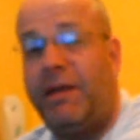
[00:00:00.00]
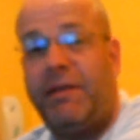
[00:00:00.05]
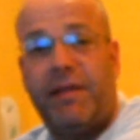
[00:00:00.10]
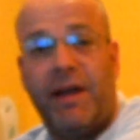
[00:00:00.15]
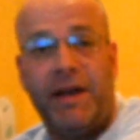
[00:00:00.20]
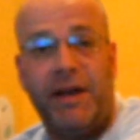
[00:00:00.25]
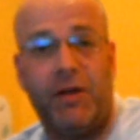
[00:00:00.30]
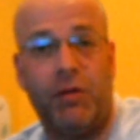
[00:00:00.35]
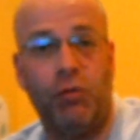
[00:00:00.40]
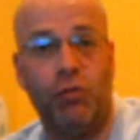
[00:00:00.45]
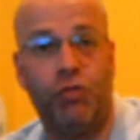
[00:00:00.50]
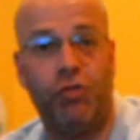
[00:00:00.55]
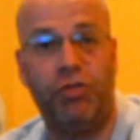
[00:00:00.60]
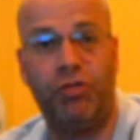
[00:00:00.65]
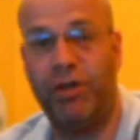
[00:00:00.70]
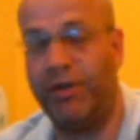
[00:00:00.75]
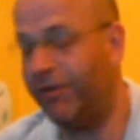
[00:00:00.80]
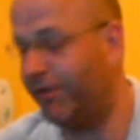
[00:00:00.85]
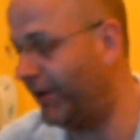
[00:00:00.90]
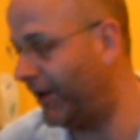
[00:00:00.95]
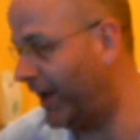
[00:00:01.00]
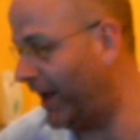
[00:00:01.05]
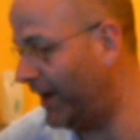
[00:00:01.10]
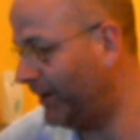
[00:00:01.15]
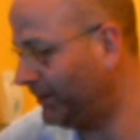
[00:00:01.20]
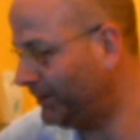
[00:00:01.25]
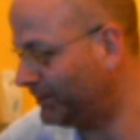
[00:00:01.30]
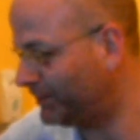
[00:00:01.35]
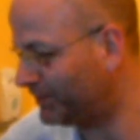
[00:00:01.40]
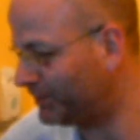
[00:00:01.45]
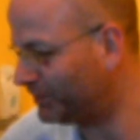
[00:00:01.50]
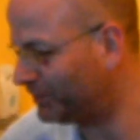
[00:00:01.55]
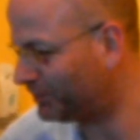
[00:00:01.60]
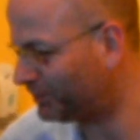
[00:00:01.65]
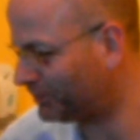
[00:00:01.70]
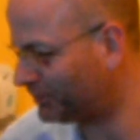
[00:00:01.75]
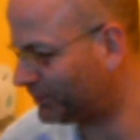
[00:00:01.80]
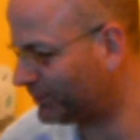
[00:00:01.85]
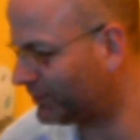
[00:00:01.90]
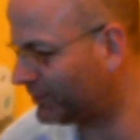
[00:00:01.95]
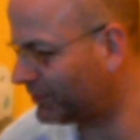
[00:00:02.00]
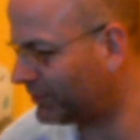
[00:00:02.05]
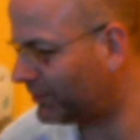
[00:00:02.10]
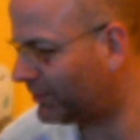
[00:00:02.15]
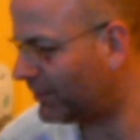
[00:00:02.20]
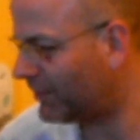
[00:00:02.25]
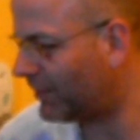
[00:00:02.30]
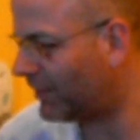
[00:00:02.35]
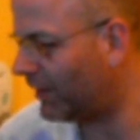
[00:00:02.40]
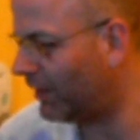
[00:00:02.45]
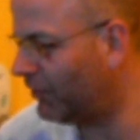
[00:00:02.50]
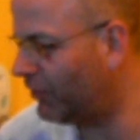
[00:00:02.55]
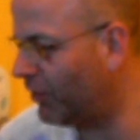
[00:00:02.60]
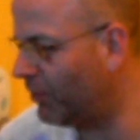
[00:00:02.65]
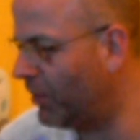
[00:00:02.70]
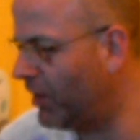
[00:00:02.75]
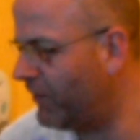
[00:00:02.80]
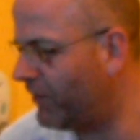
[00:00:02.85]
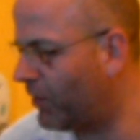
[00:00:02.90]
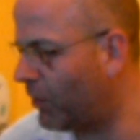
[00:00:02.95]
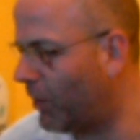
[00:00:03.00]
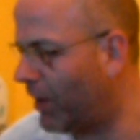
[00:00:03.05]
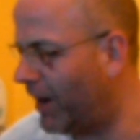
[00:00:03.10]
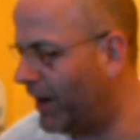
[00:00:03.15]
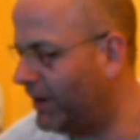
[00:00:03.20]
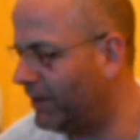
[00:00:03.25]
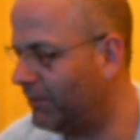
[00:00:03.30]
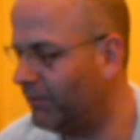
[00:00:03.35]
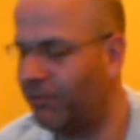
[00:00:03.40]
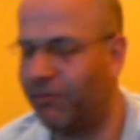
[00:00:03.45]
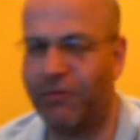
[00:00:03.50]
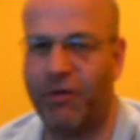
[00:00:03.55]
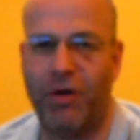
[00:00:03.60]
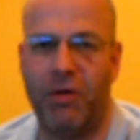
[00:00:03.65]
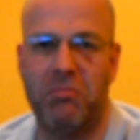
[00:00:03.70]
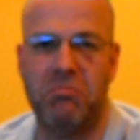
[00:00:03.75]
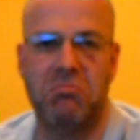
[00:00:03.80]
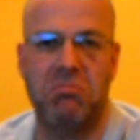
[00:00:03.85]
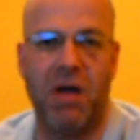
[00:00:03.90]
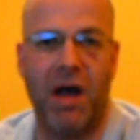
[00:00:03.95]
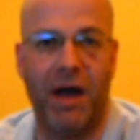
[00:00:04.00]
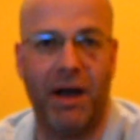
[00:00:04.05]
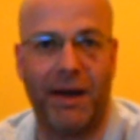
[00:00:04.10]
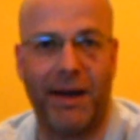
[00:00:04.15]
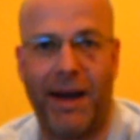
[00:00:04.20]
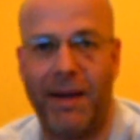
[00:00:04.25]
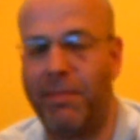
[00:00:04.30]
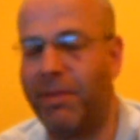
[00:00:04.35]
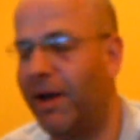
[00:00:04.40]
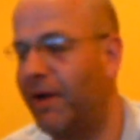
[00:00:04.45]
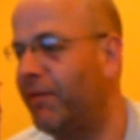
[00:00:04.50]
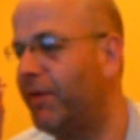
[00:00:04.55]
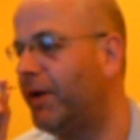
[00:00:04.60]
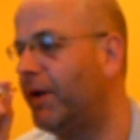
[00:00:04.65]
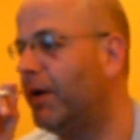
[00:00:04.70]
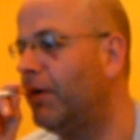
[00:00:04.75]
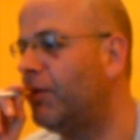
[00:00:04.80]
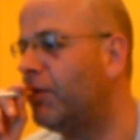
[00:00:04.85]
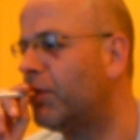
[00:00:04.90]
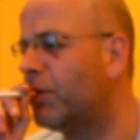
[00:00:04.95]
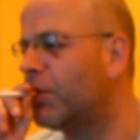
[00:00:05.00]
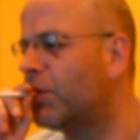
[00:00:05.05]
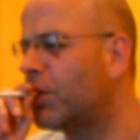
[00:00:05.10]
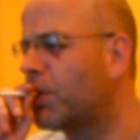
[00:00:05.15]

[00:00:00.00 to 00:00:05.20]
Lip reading: technical shiz again. So moving away from gameplay videos.